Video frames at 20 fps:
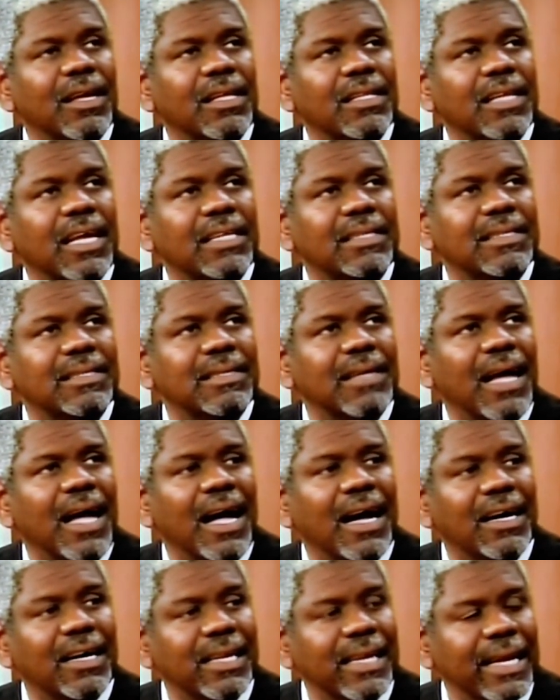that
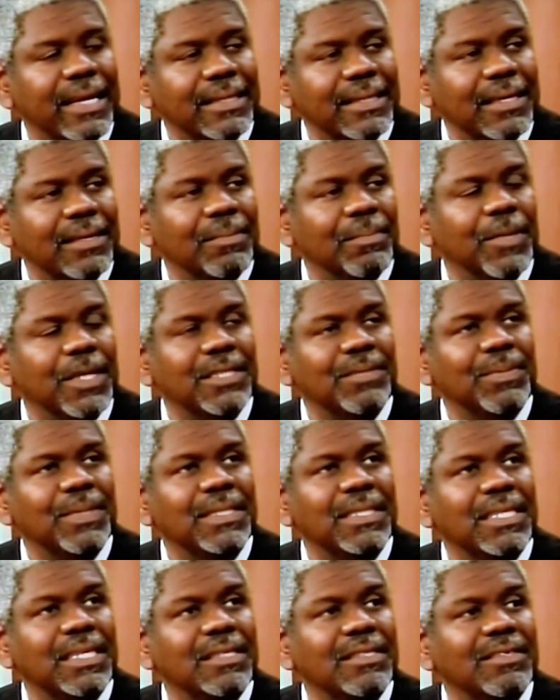are collected must be
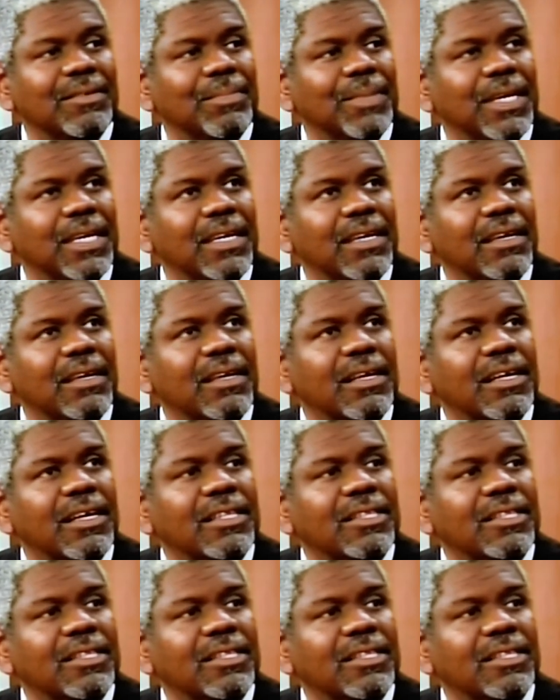seen to be